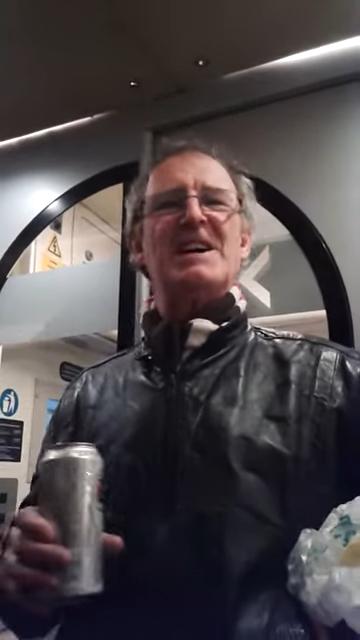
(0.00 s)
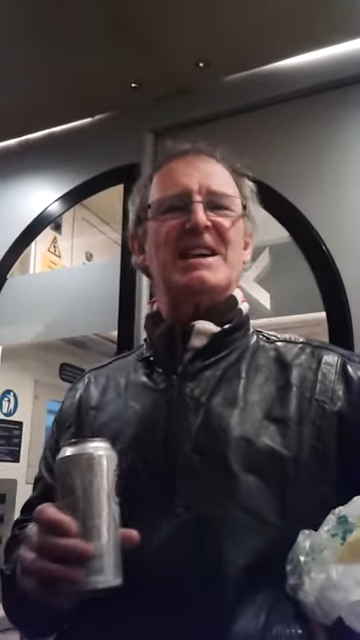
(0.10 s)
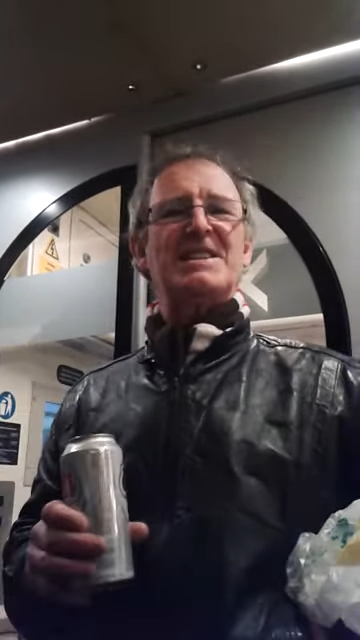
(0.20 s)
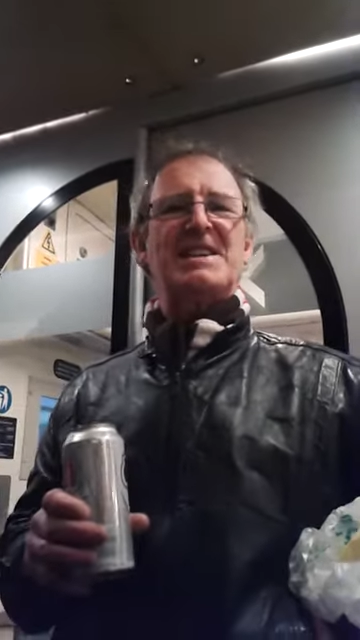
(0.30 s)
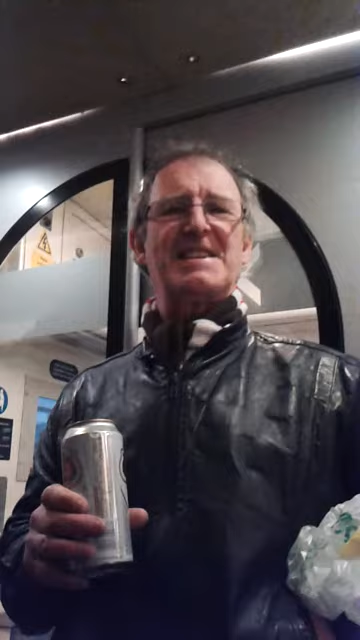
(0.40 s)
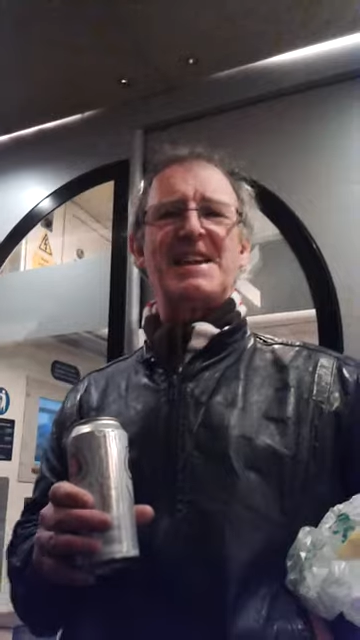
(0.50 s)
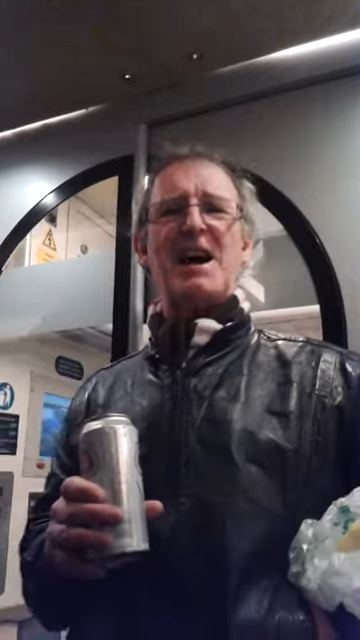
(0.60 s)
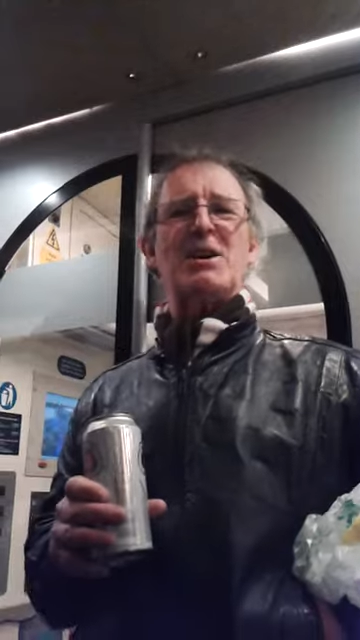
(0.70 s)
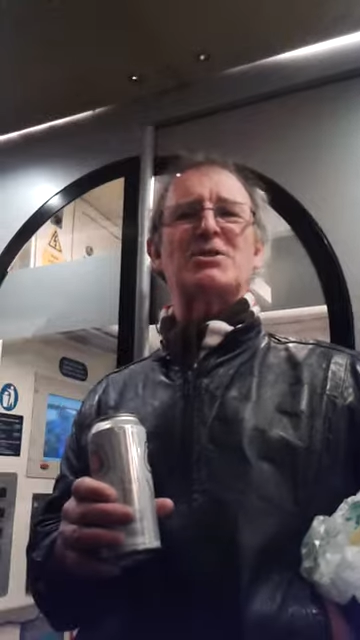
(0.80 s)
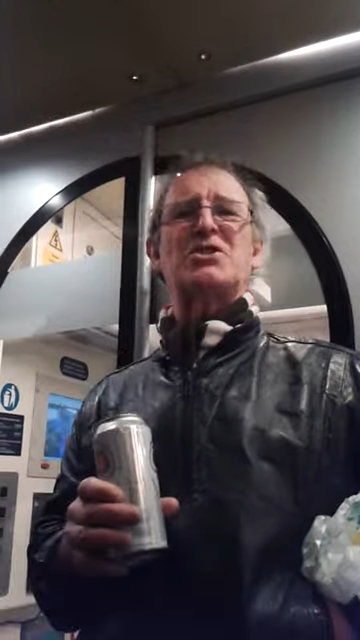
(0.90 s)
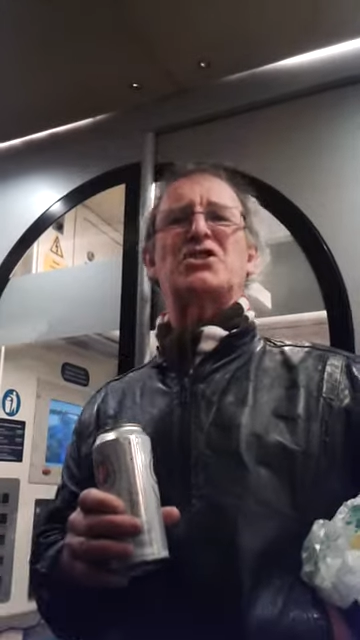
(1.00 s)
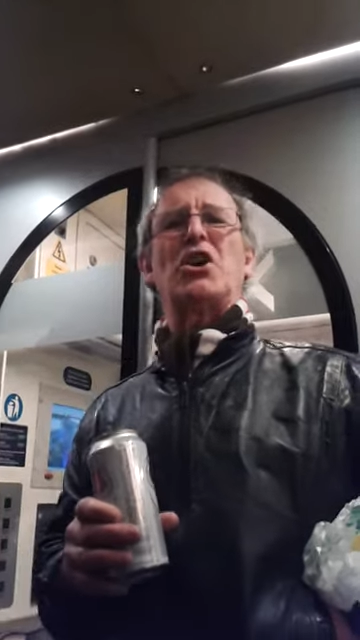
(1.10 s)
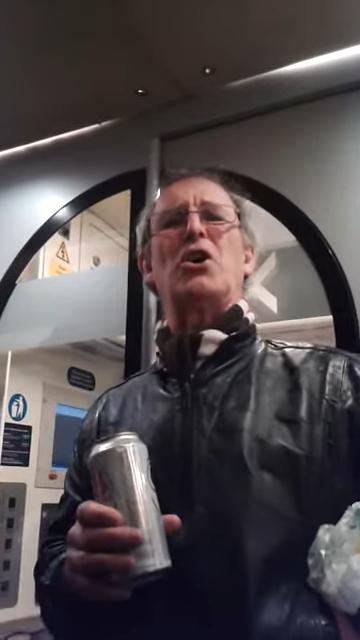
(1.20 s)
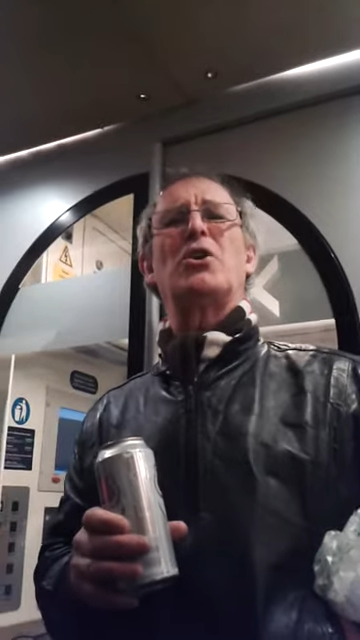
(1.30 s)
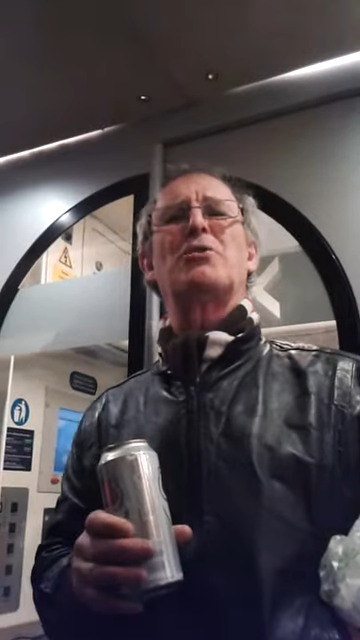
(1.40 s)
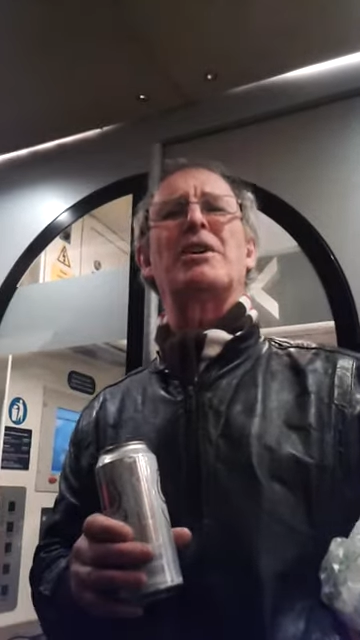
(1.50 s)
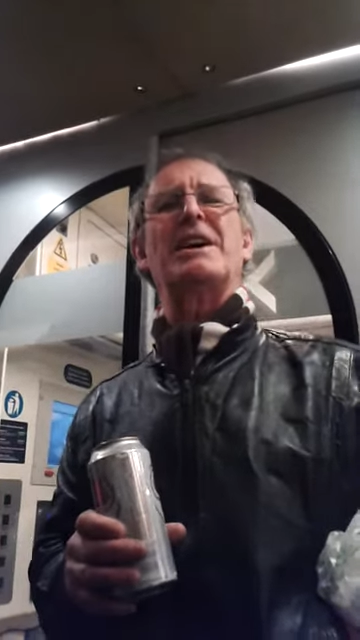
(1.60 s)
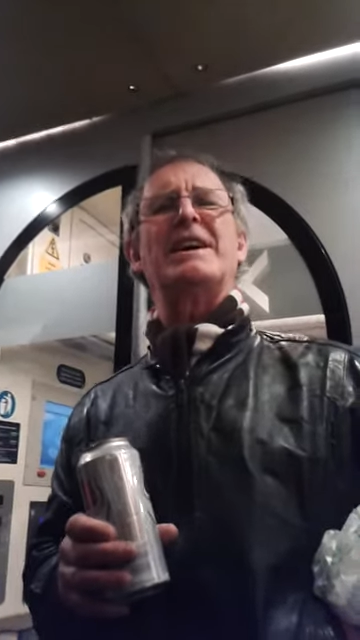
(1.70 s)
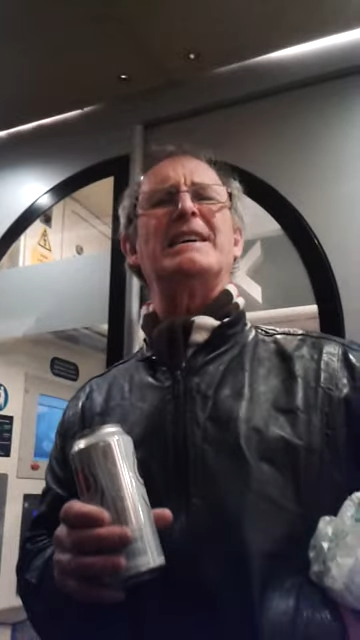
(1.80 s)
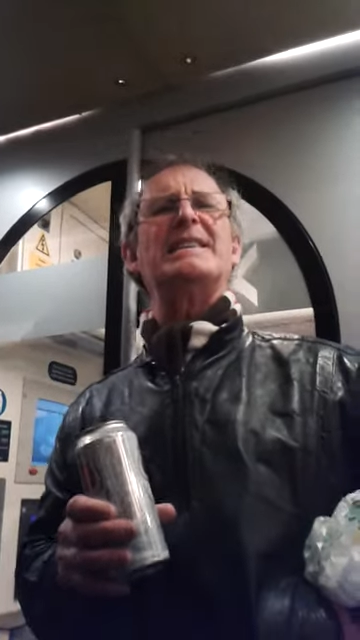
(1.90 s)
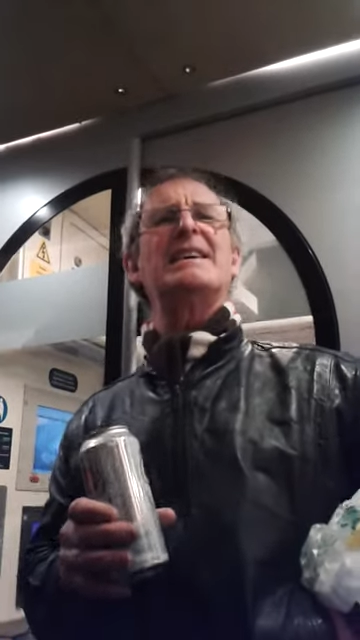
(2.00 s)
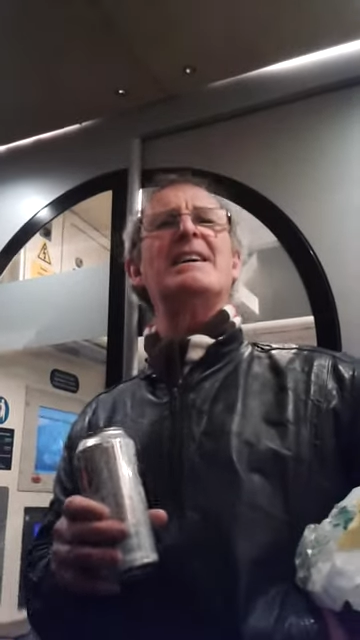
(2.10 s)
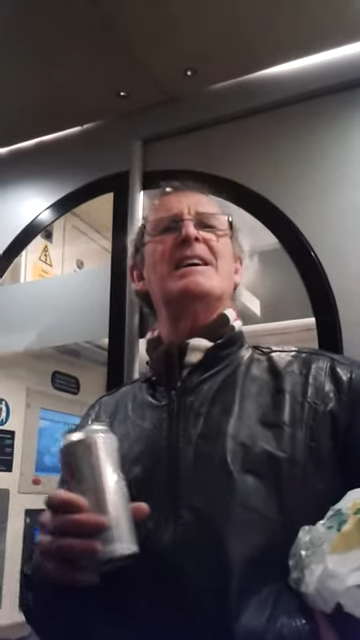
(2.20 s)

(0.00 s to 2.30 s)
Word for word: It is our story,